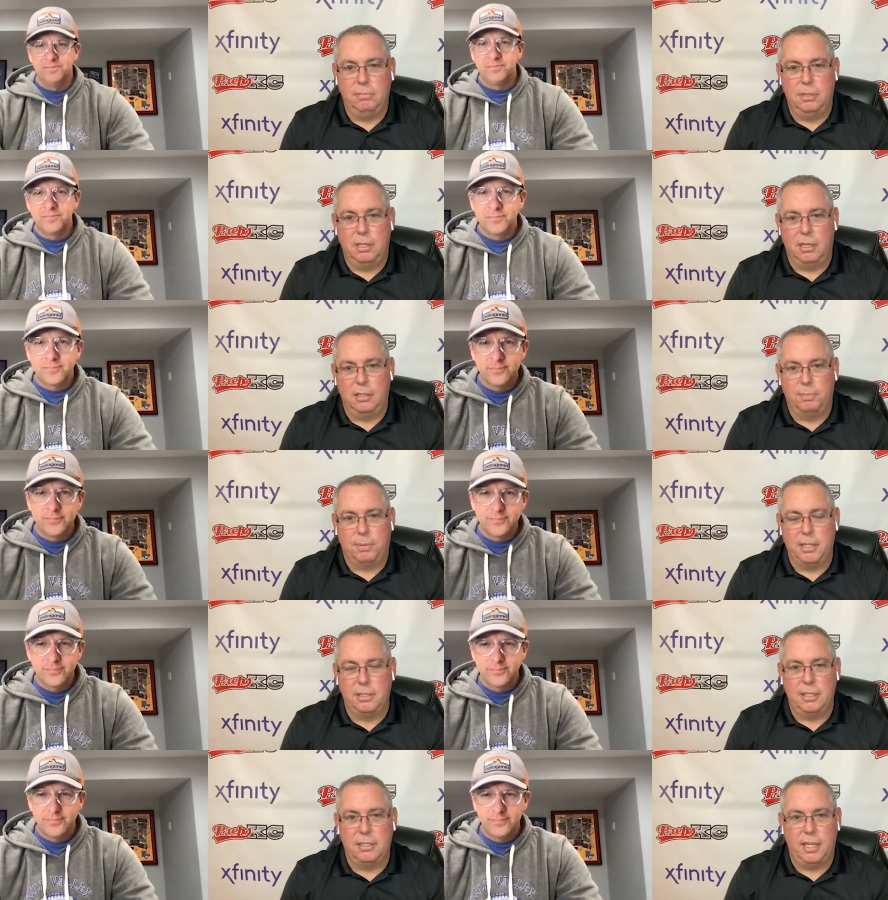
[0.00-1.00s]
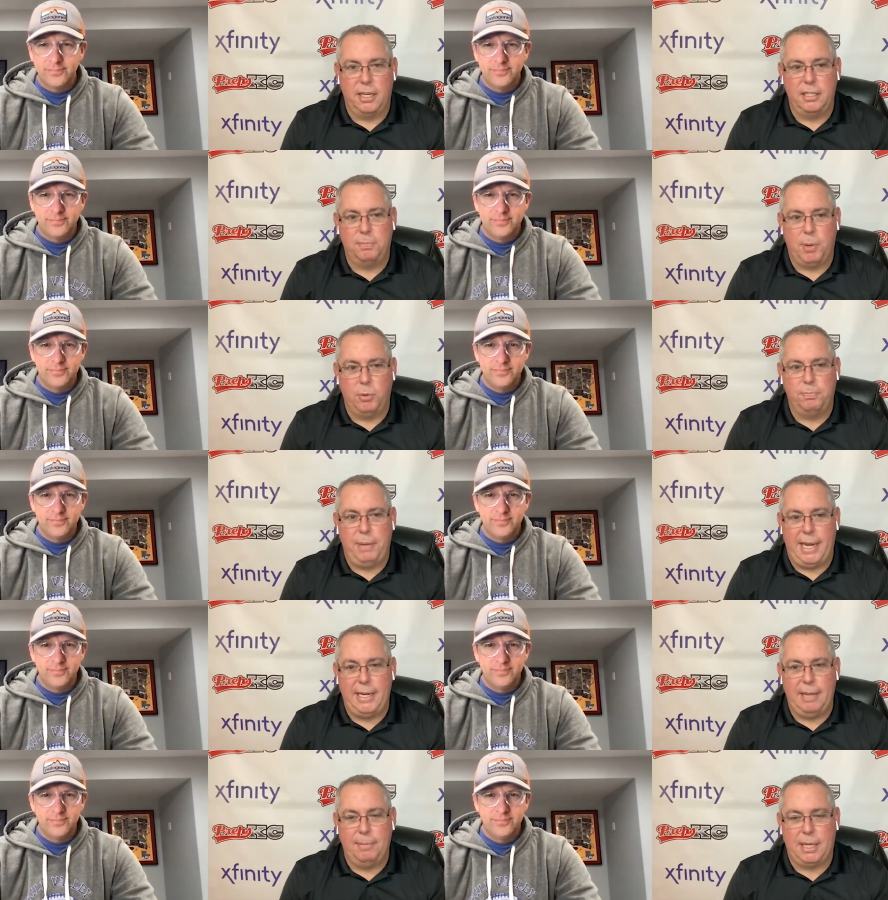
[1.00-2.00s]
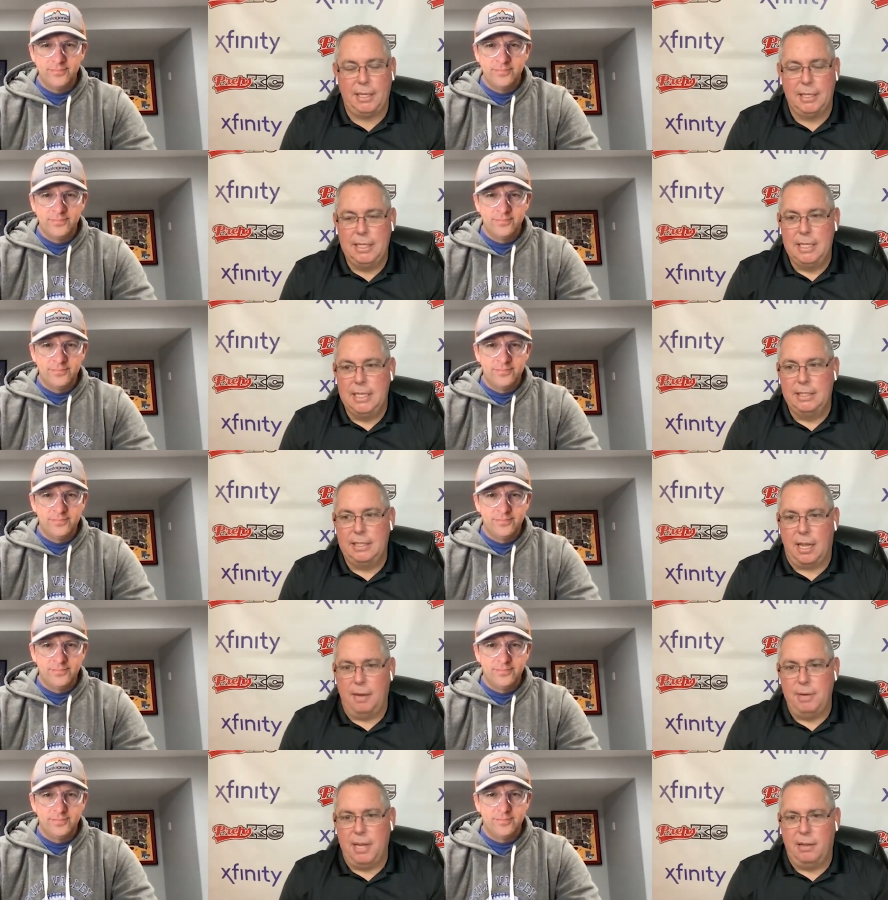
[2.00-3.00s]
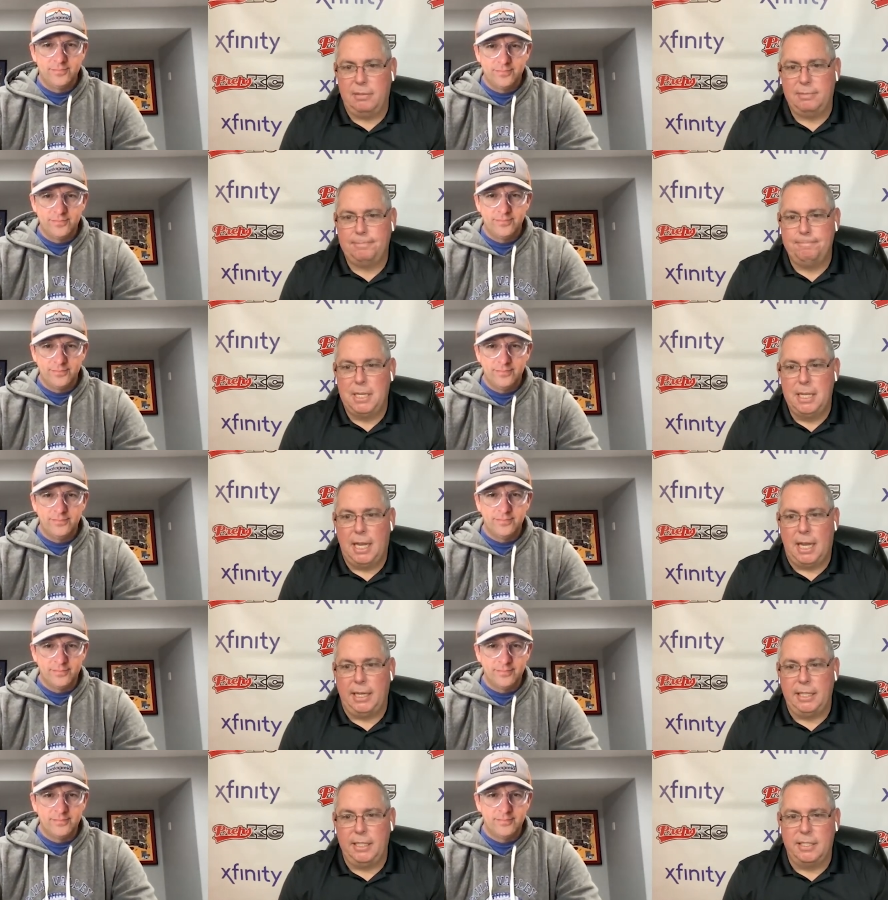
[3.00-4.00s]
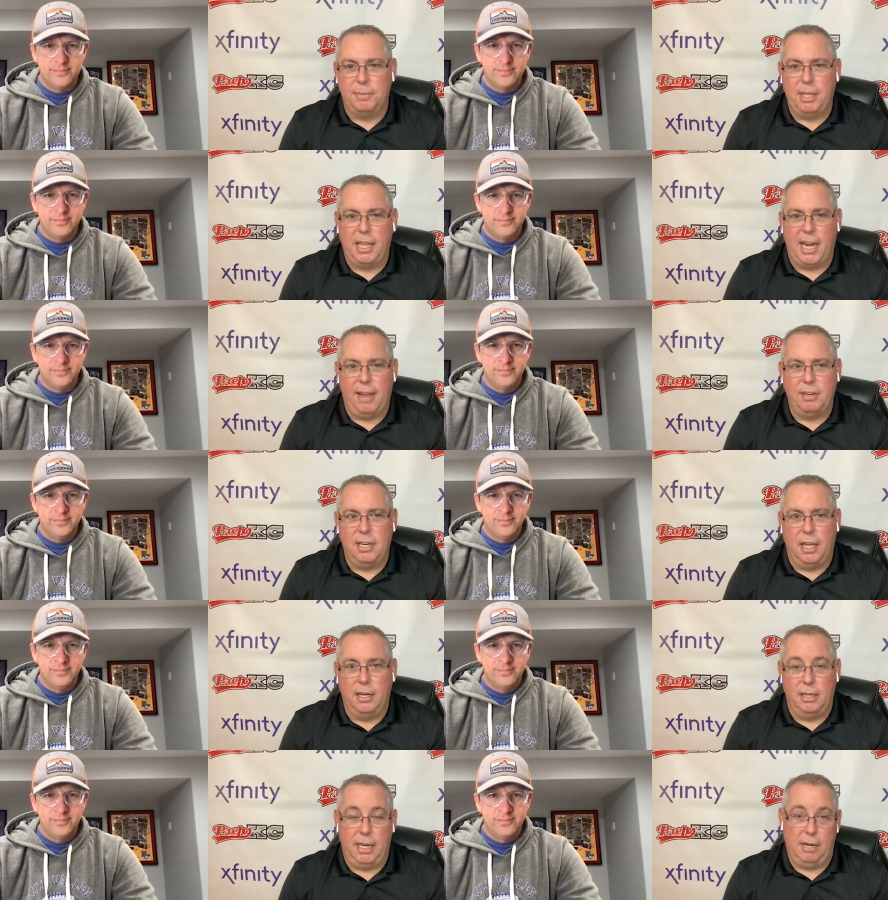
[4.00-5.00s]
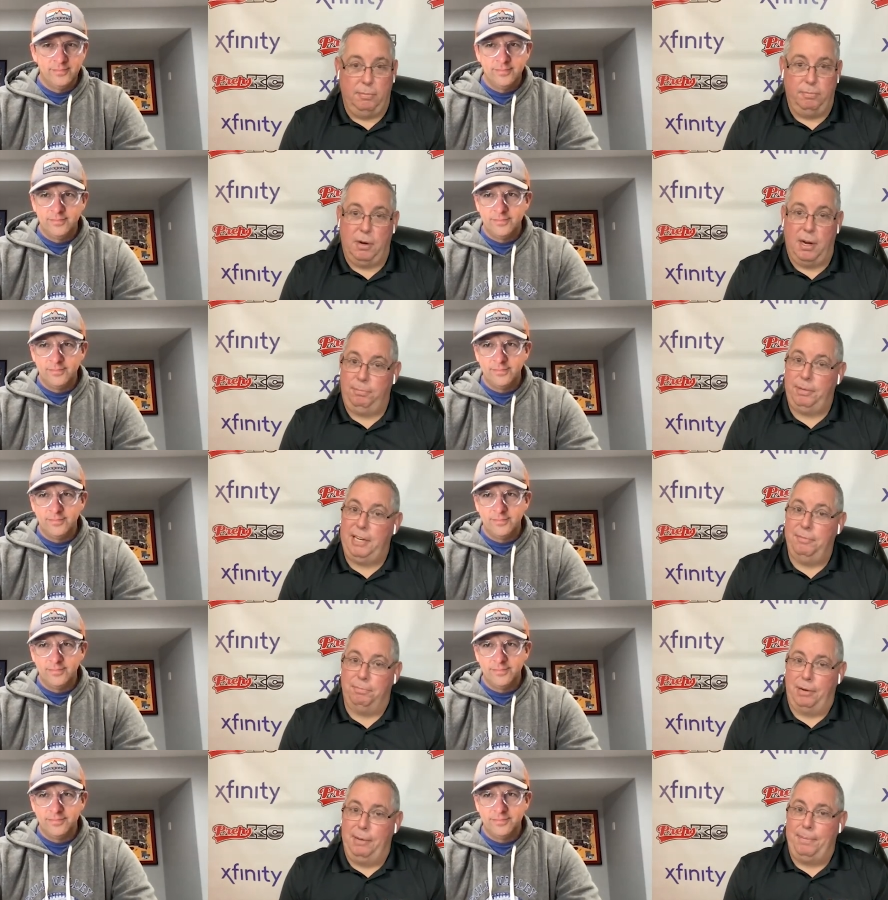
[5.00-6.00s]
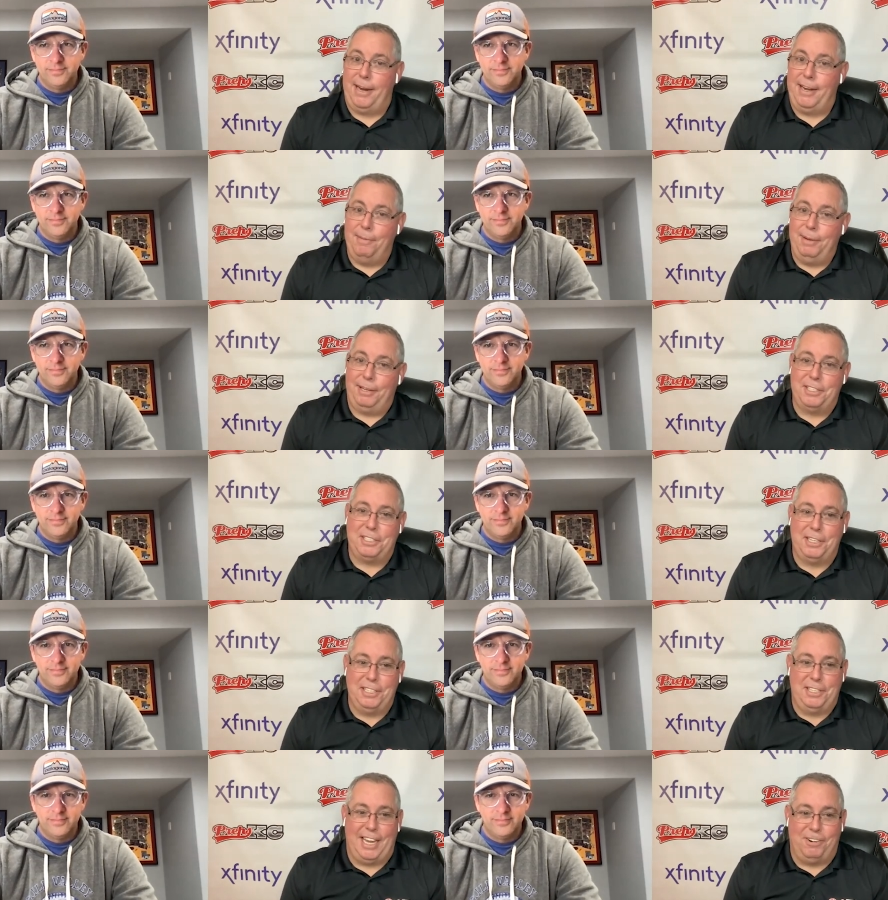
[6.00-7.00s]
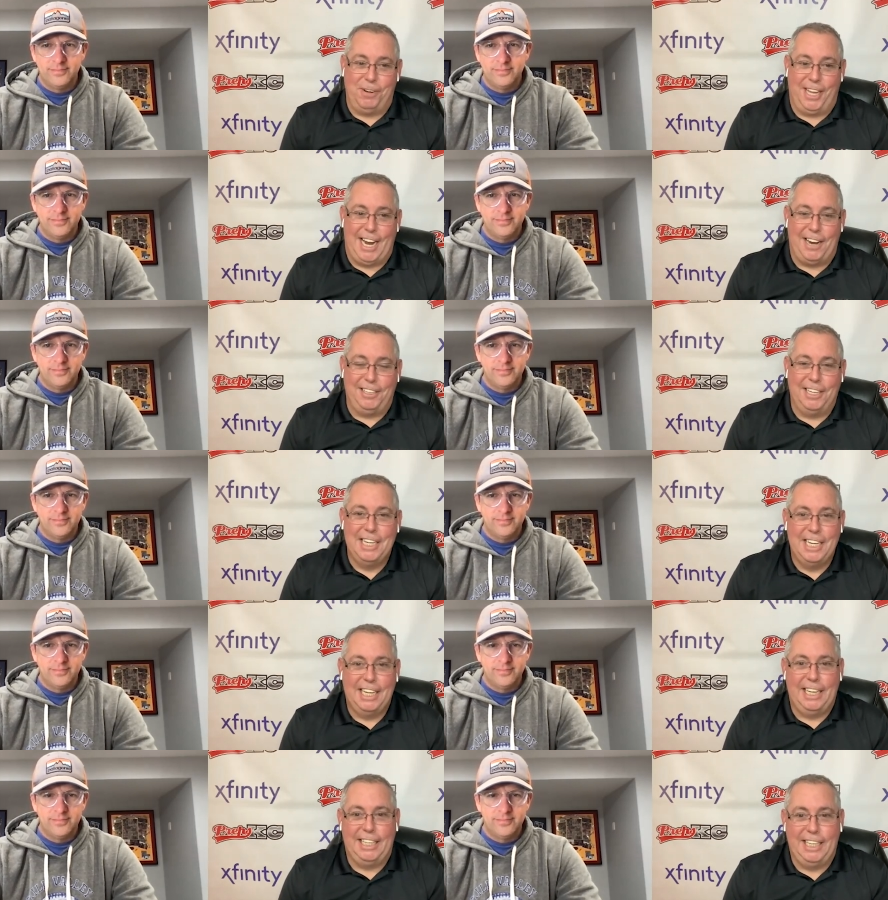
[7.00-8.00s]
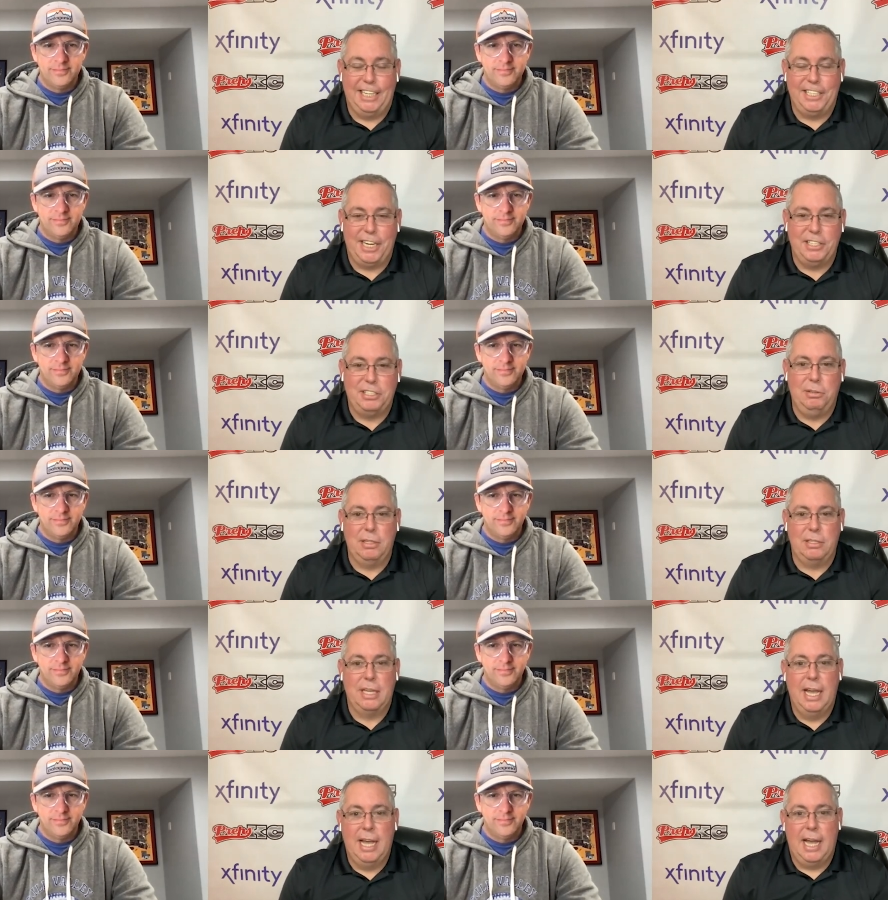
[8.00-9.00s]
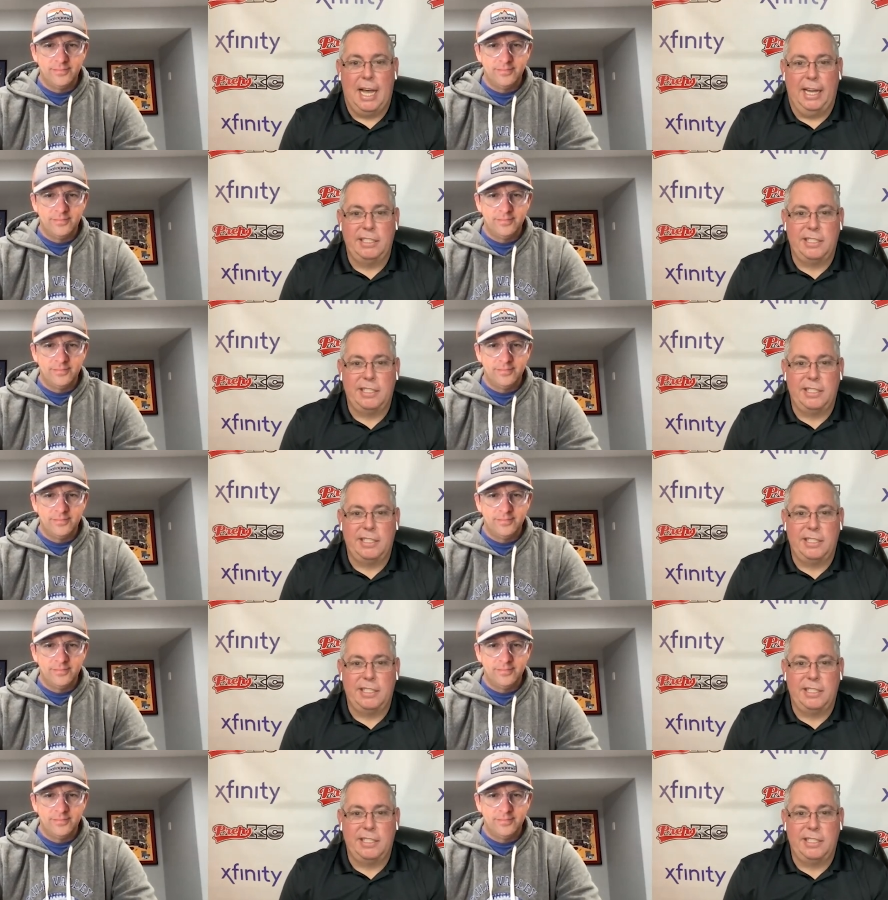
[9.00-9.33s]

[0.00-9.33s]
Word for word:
Speaker 1: the, the president said it's post pandemic time now. I did something that I haven't done in even pre pandemic just because I don't get out and get a chance to do this. I